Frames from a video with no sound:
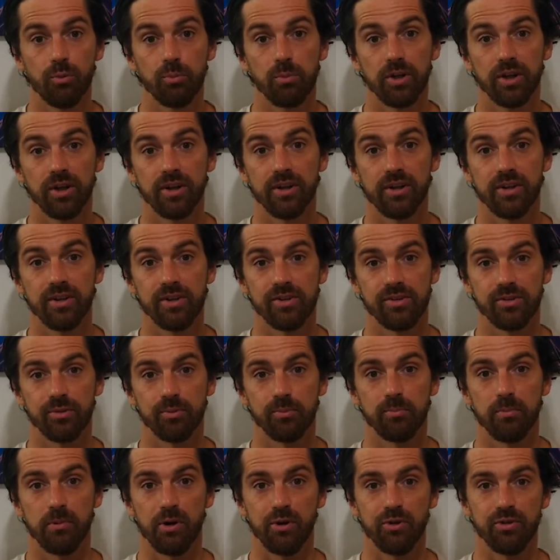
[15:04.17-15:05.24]
but it is
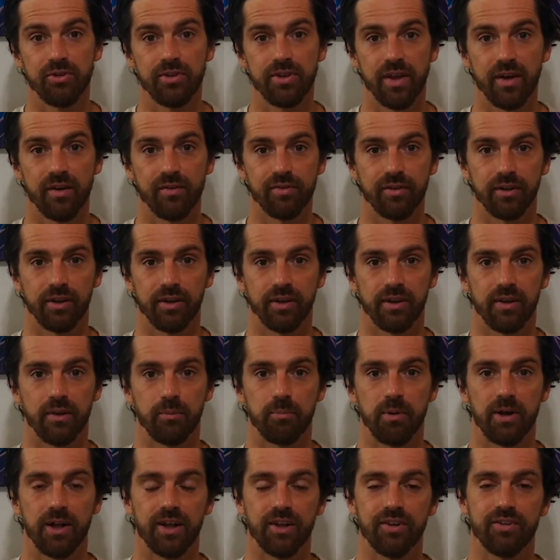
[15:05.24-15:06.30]
most definitely
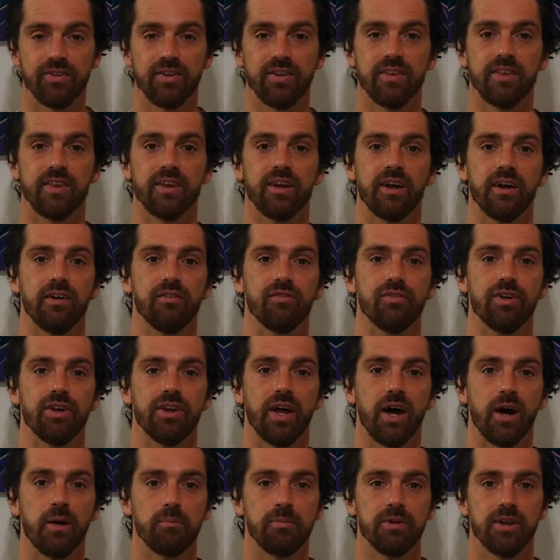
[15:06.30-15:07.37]
the policy that I've
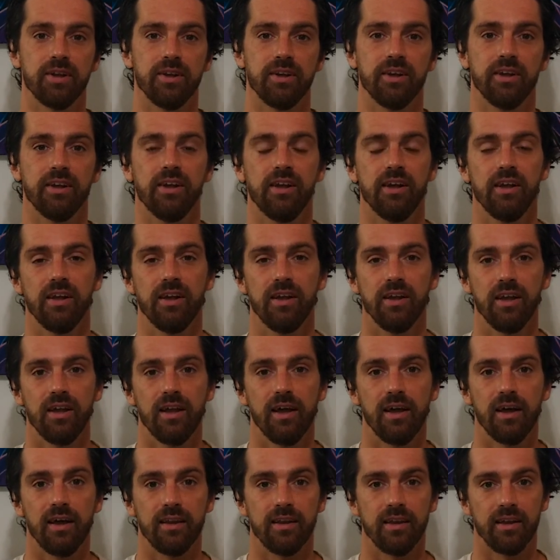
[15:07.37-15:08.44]
adopted
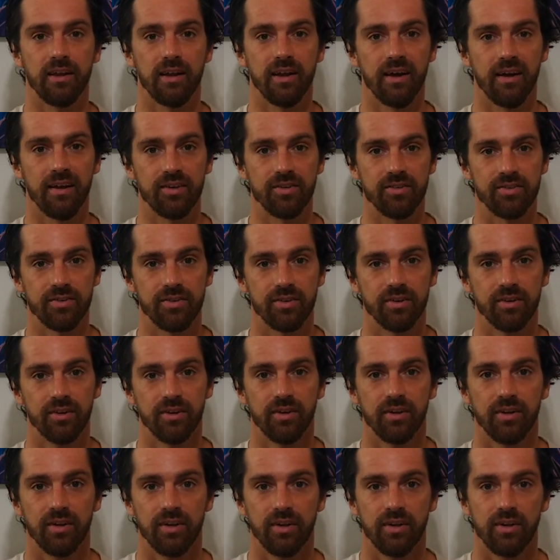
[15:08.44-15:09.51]
and that has
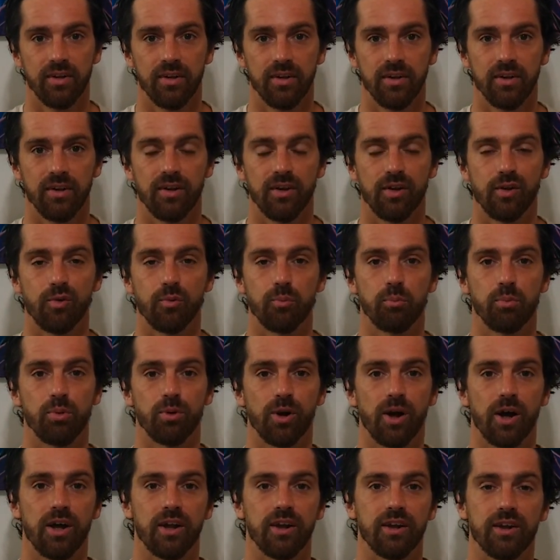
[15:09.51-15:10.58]

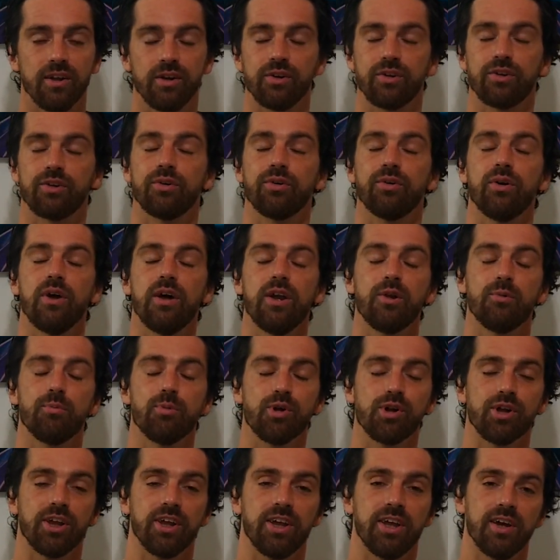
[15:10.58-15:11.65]
brought
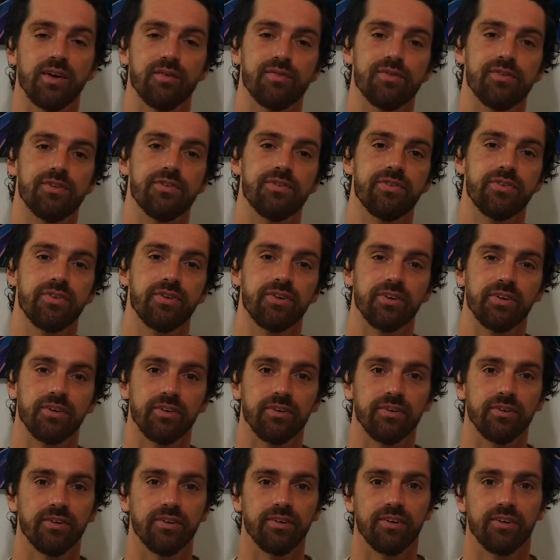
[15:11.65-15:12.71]
incredible gifts
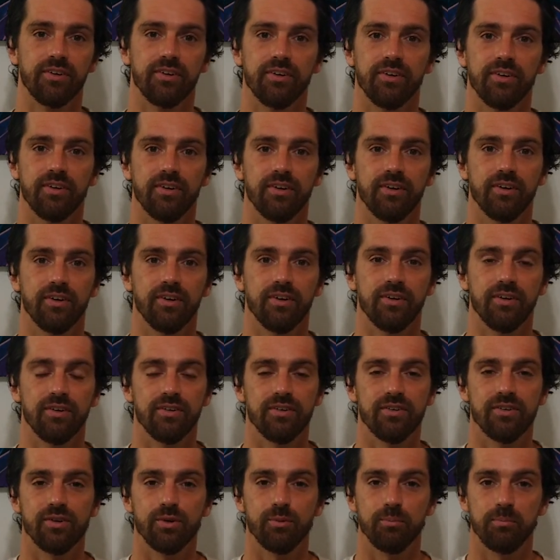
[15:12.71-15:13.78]

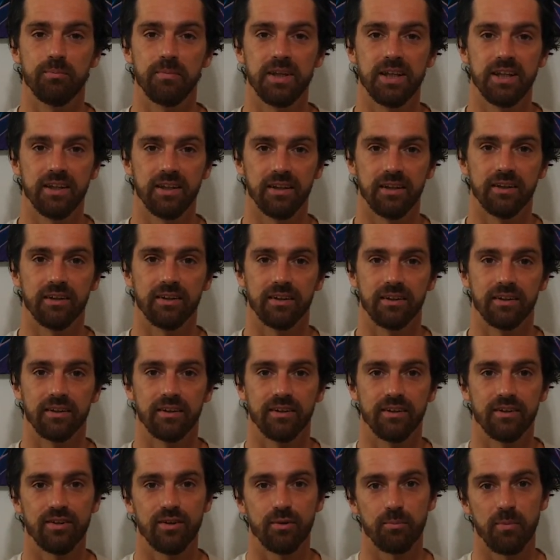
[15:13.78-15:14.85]
to me,
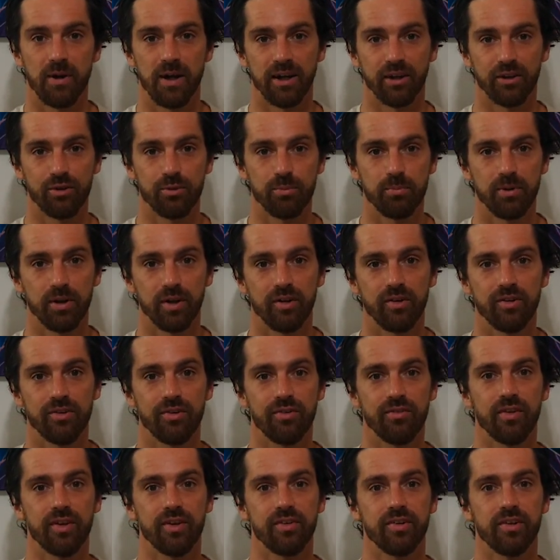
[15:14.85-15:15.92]
to my experience
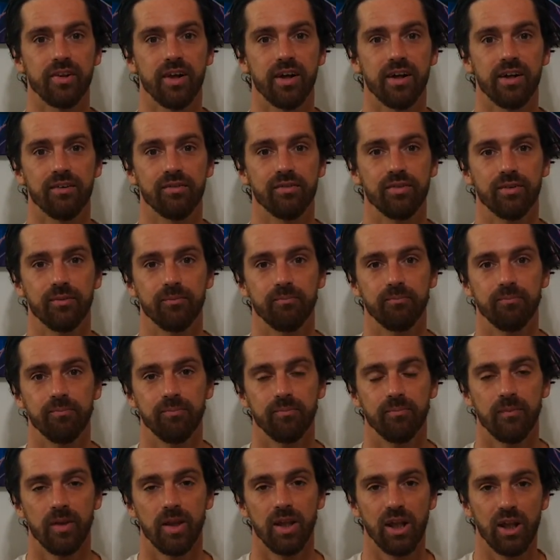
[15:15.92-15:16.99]
of this life.
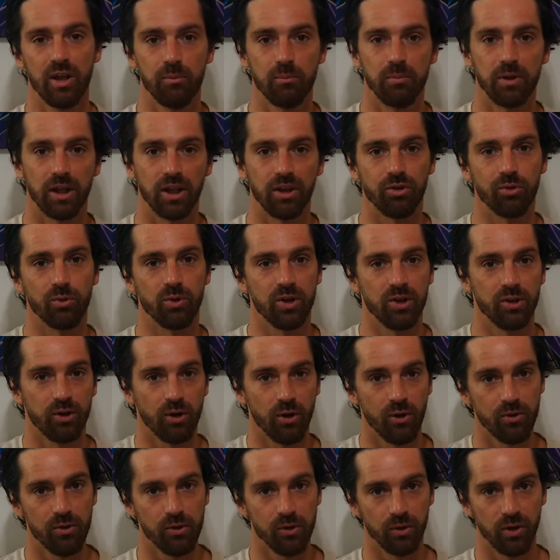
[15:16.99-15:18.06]
Because when you
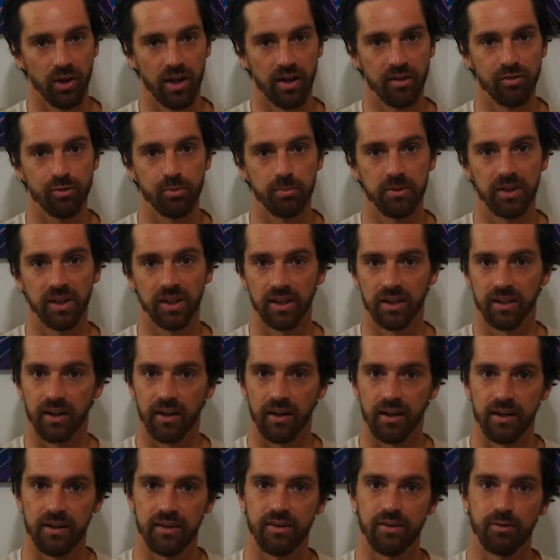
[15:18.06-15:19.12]
go through life being
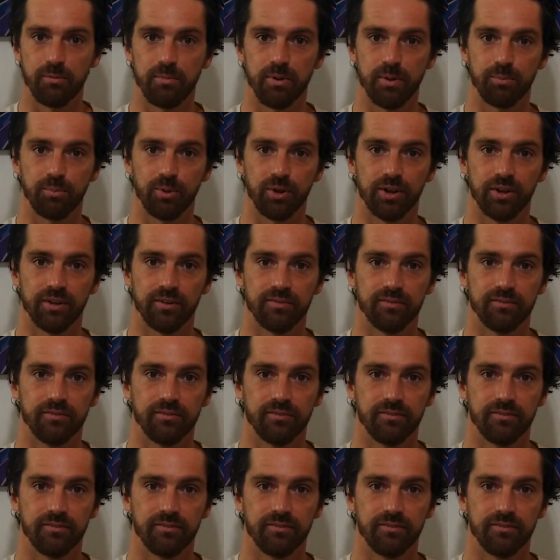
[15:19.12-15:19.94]
kind to people,